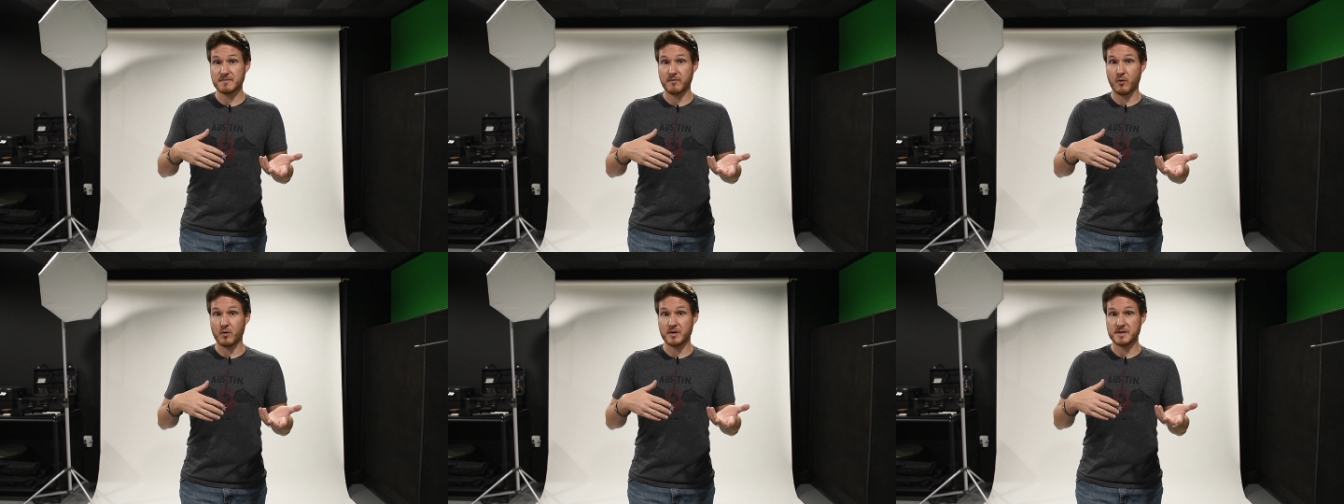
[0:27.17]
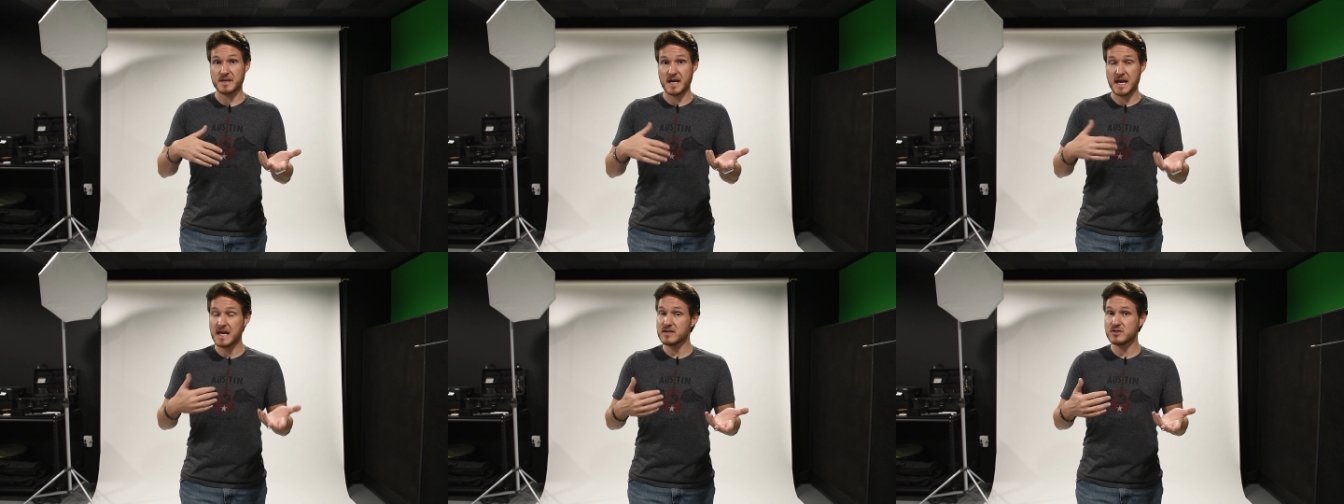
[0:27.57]
for the
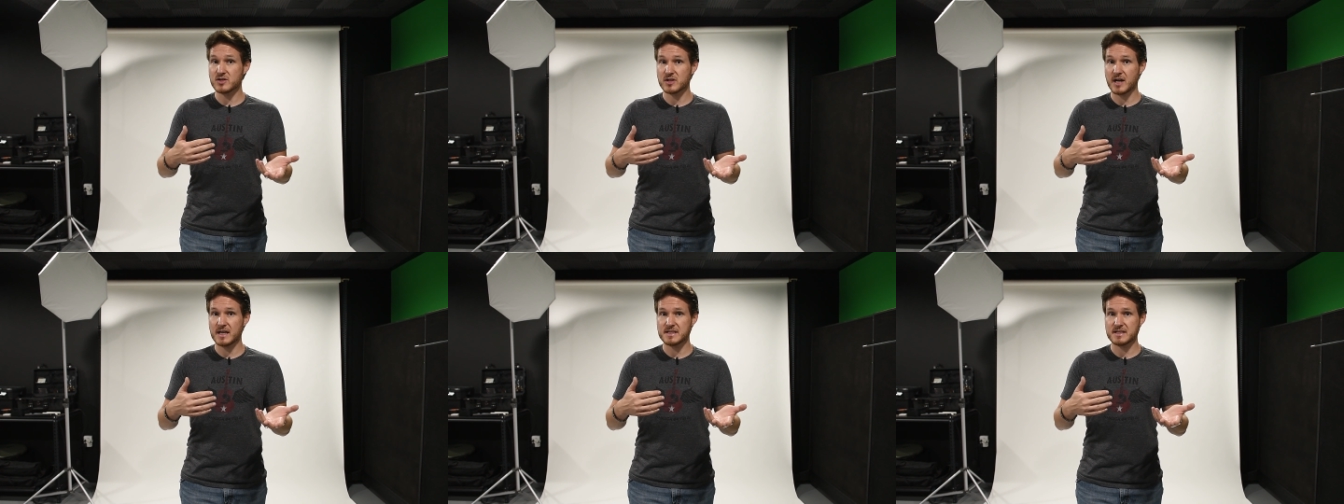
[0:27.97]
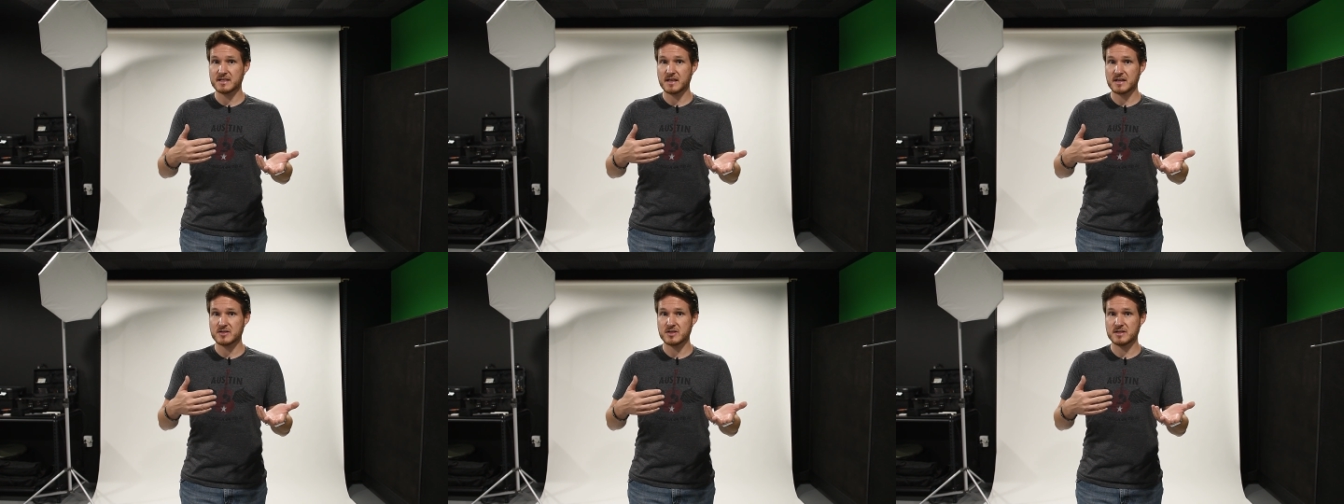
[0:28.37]
headshot
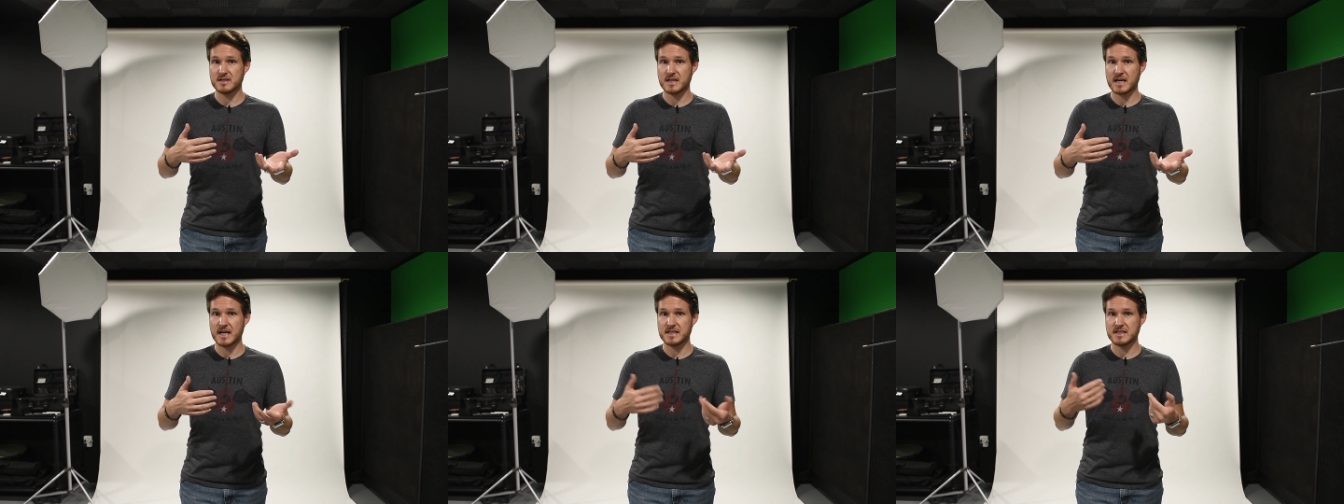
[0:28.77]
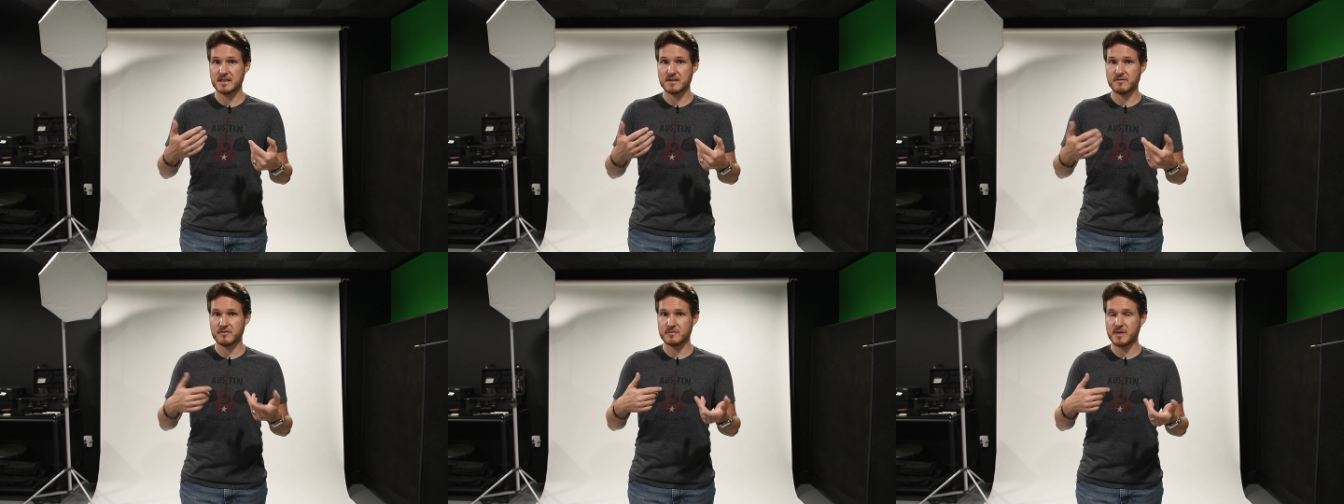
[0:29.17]
session that I
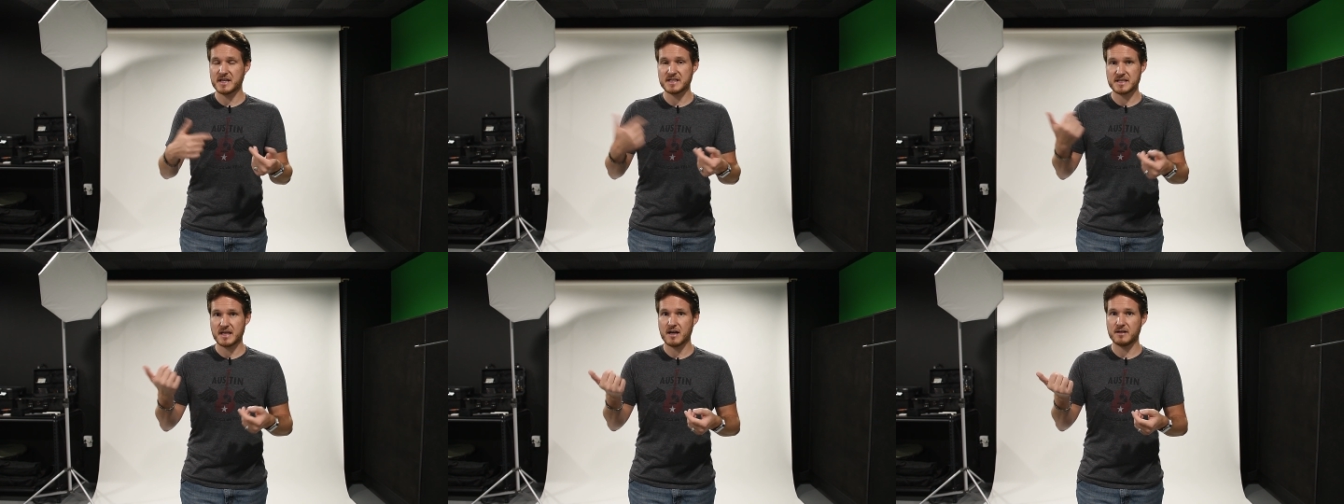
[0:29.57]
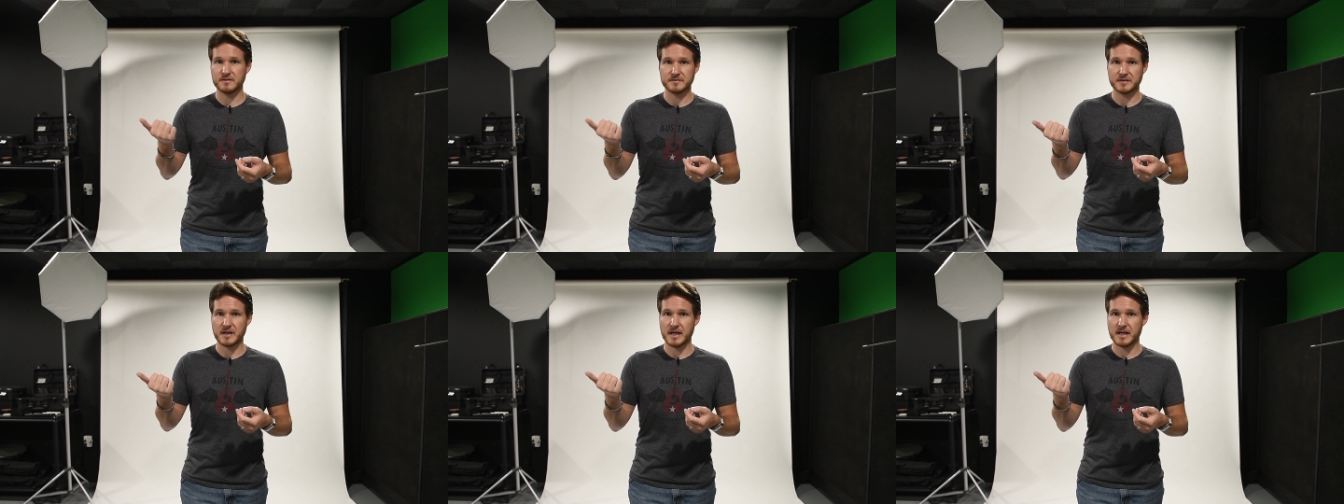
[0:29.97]
did for
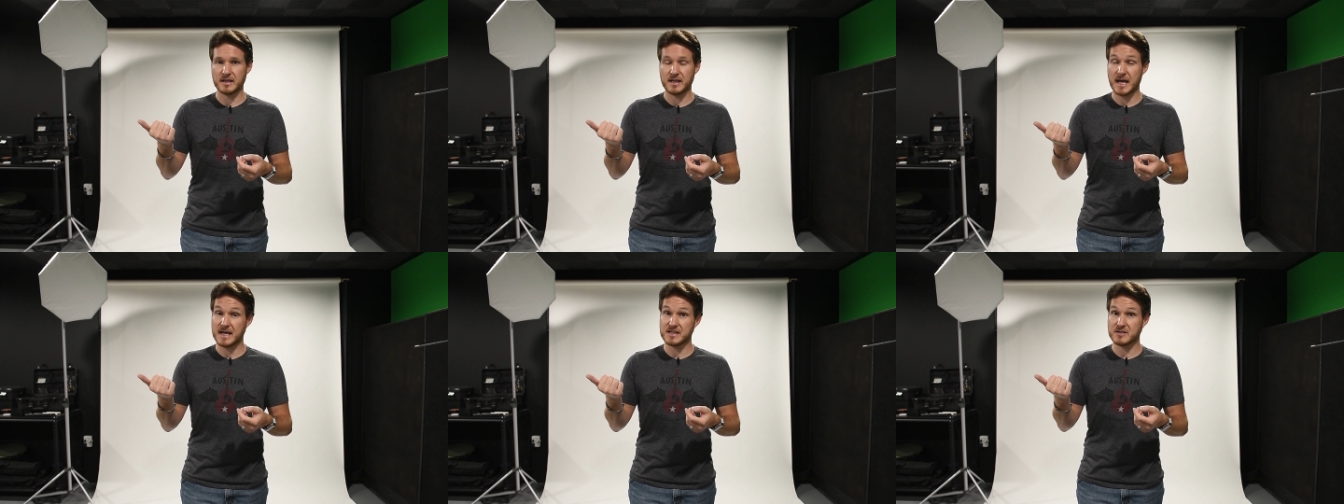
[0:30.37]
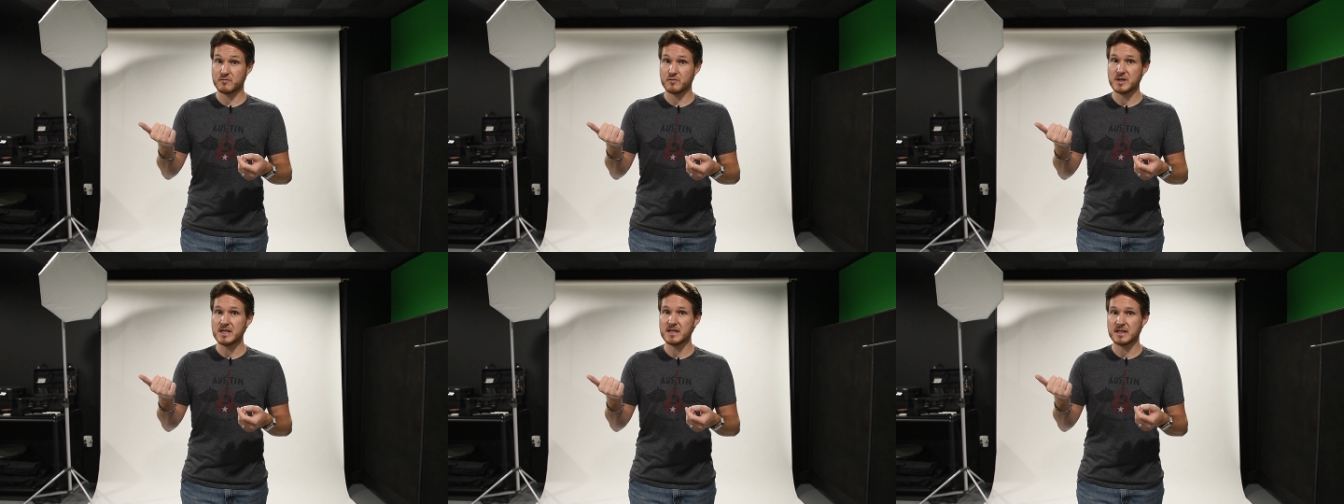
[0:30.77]
myself uh, last
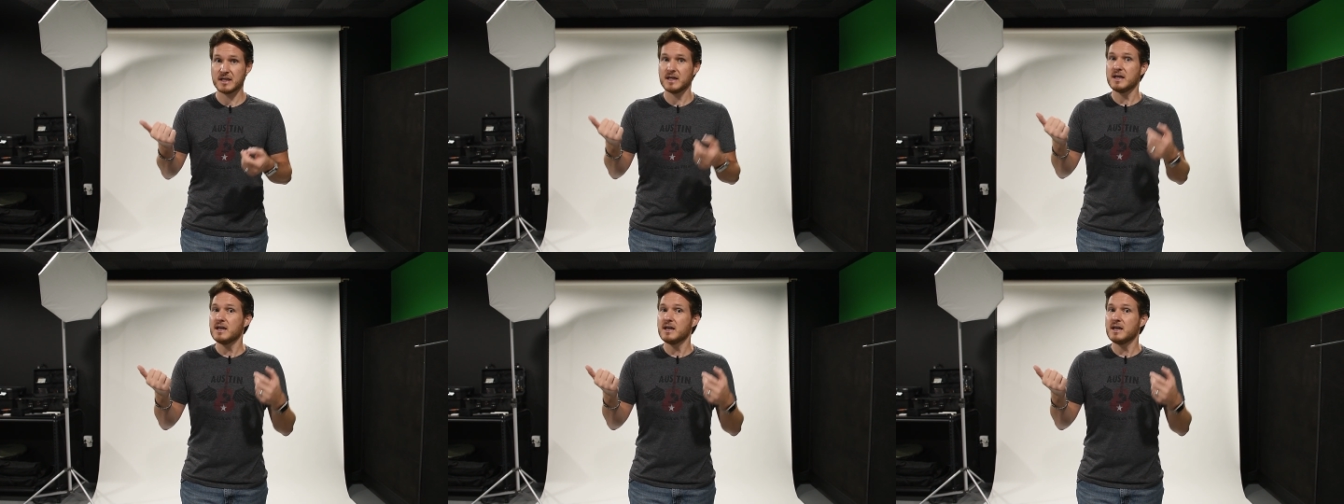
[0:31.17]
week.